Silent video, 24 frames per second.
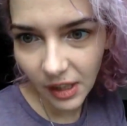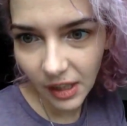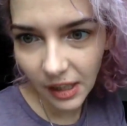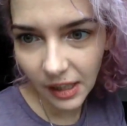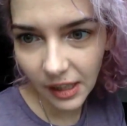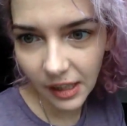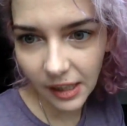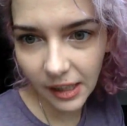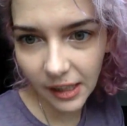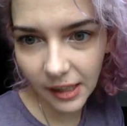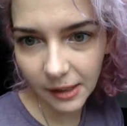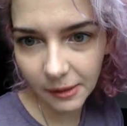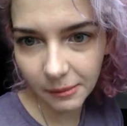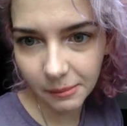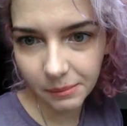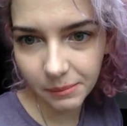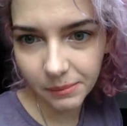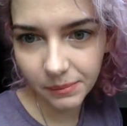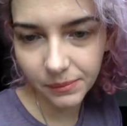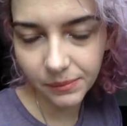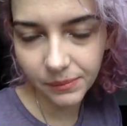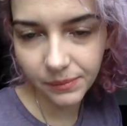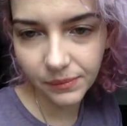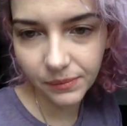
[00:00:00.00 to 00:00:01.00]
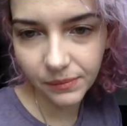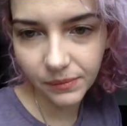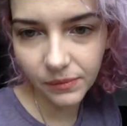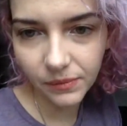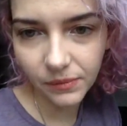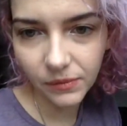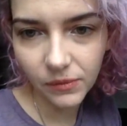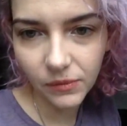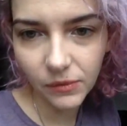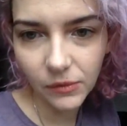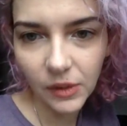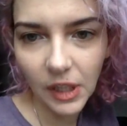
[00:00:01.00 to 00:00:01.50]

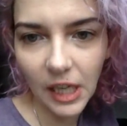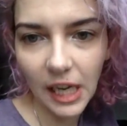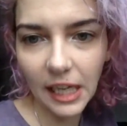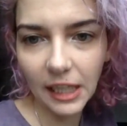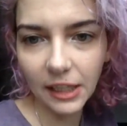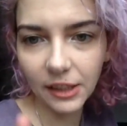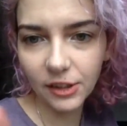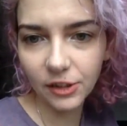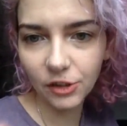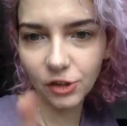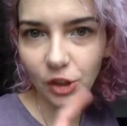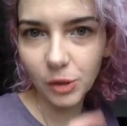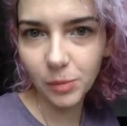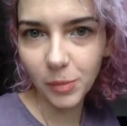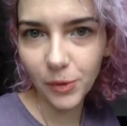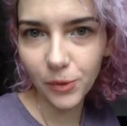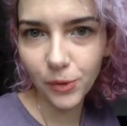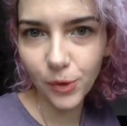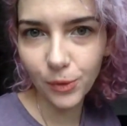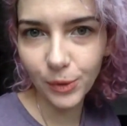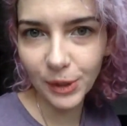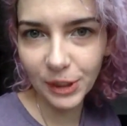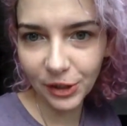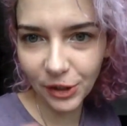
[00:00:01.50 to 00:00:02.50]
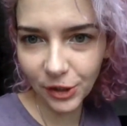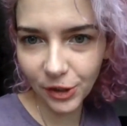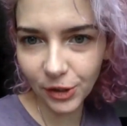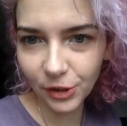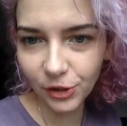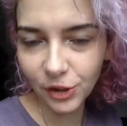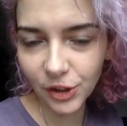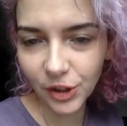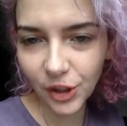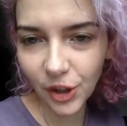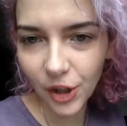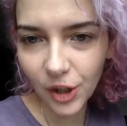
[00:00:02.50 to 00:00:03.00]
And just before we do,
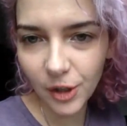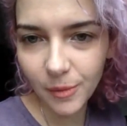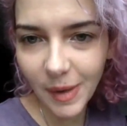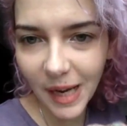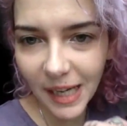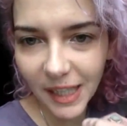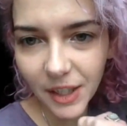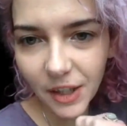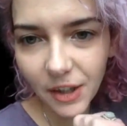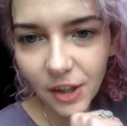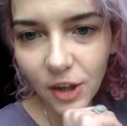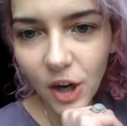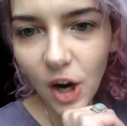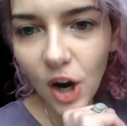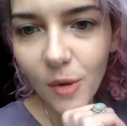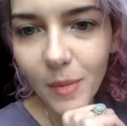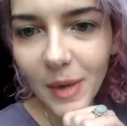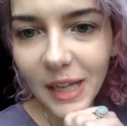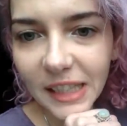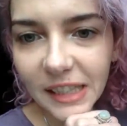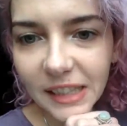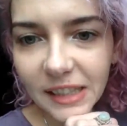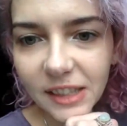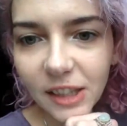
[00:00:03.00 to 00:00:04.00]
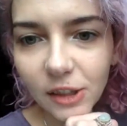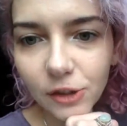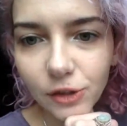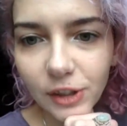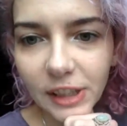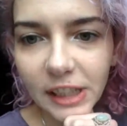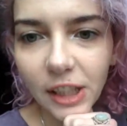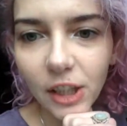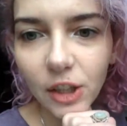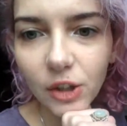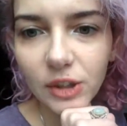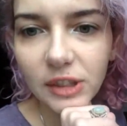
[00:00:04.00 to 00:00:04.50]
just going back to the comments,
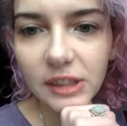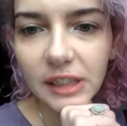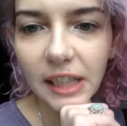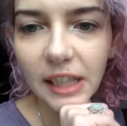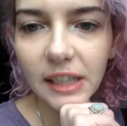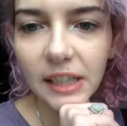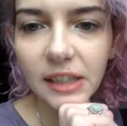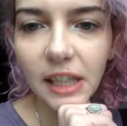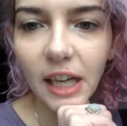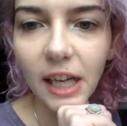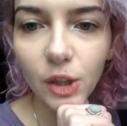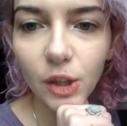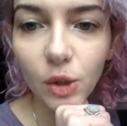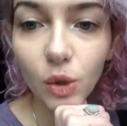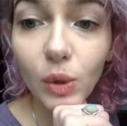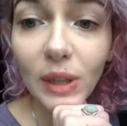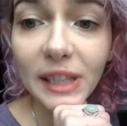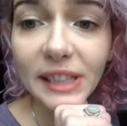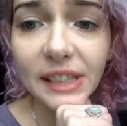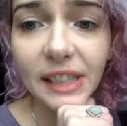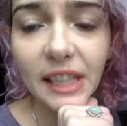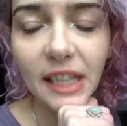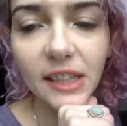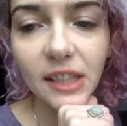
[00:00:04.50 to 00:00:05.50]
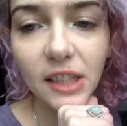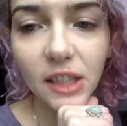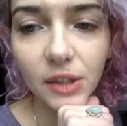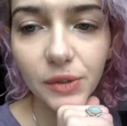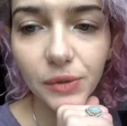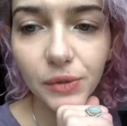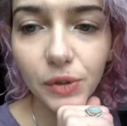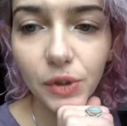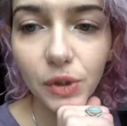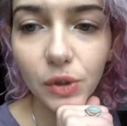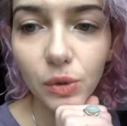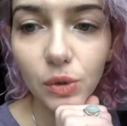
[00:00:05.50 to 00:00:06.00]
Rio says, I always get
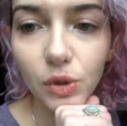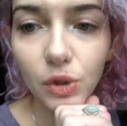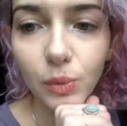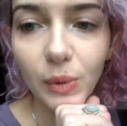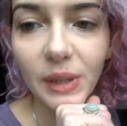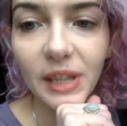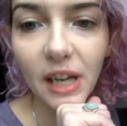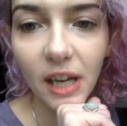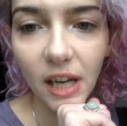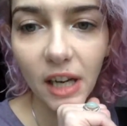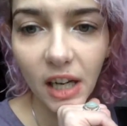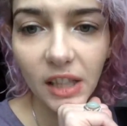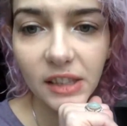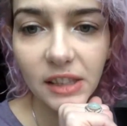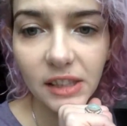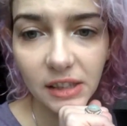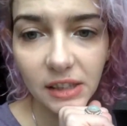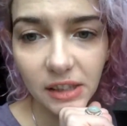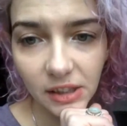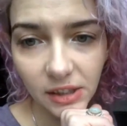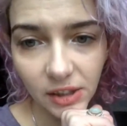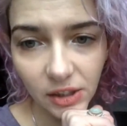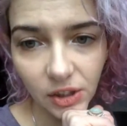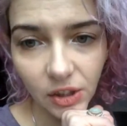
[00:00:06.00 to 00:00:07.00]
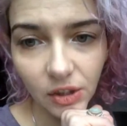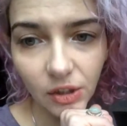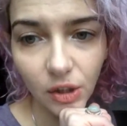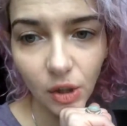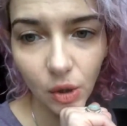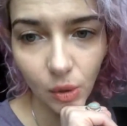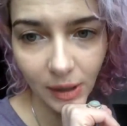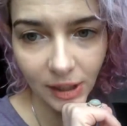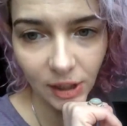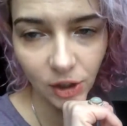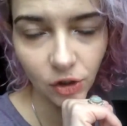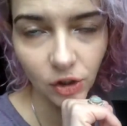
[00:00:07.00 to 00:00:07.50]
confused with answers to the
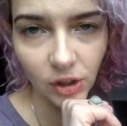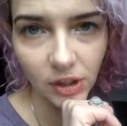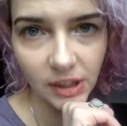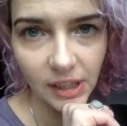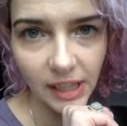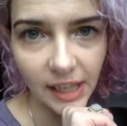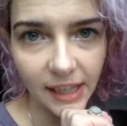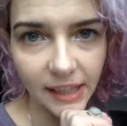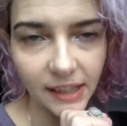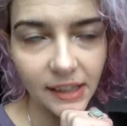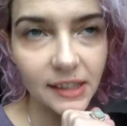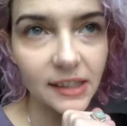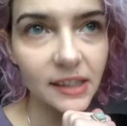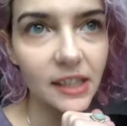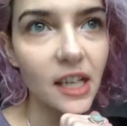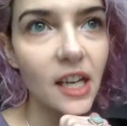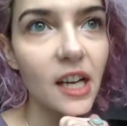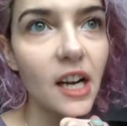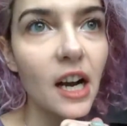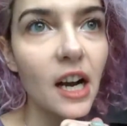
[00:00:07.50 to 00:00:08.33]
question tags.